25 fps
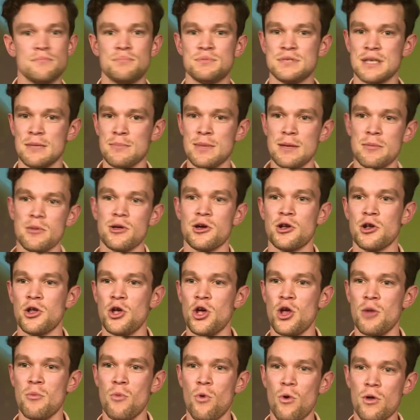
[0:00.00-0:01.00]
Some people are going
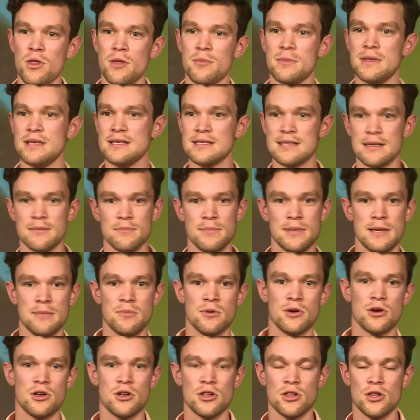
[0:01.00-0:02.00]
to earn more than me, some
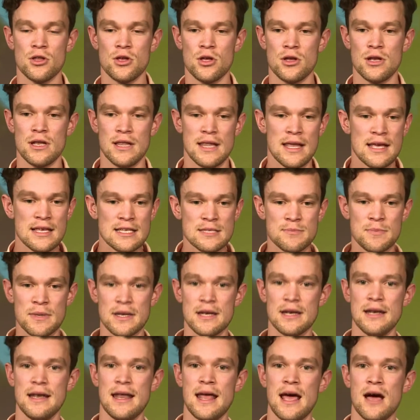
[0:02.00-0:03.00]
people are going to earn less,
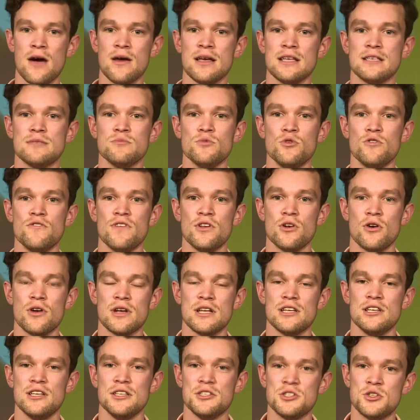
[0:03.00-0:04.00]
but now he's moving
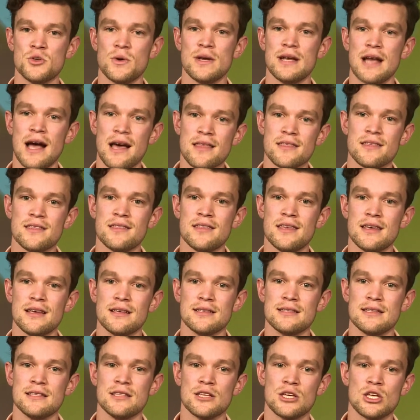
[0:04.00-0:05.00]
on and he's doing other
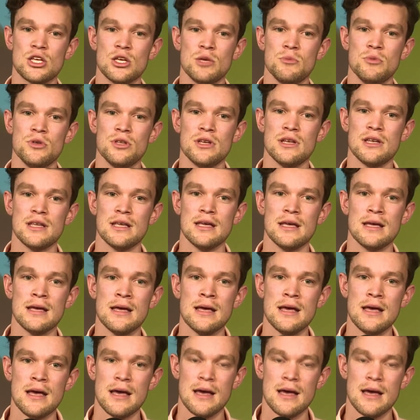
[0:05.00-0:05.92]
things in the community.